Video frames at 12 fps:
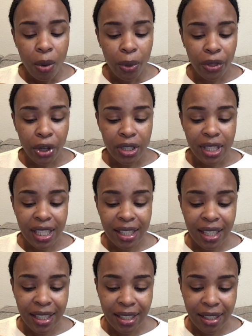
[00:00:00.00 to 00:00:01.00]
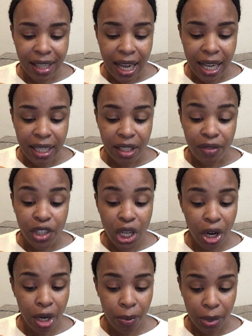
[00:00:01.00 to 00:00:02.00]
With artistic designs of
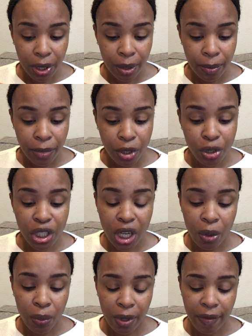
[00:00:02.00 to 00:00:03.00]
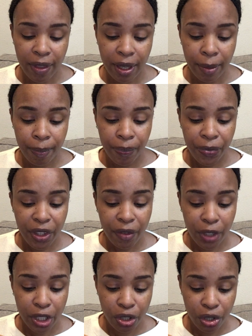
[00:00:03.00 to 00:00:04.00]
cherubim, you shall weave them.
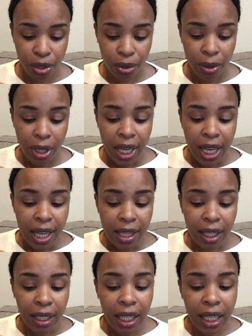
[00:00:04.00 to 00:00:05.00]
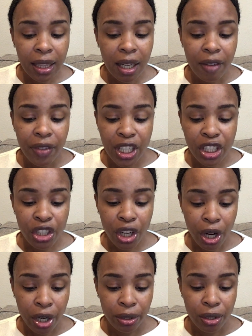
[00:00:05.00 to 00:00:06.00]
Verse 2, The length of each
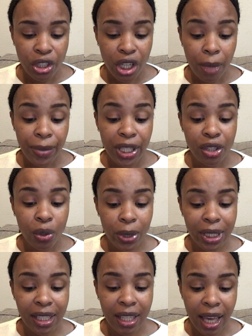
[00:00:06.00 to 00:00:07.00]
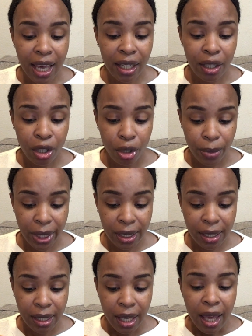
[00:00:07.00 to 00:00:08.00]
curtain shall be 28
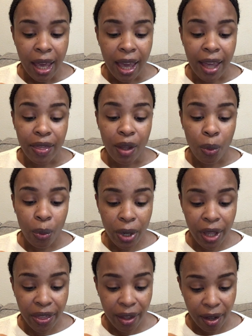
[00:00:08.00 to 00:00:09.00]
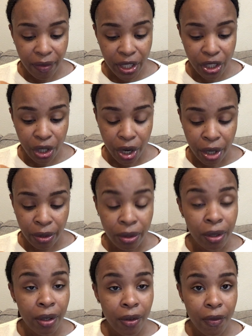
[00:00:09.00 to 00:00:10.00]
cubits, and the width of each
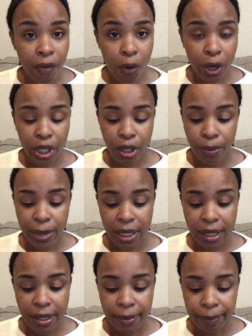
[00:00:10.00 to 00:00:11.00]
curtain 4 cubits.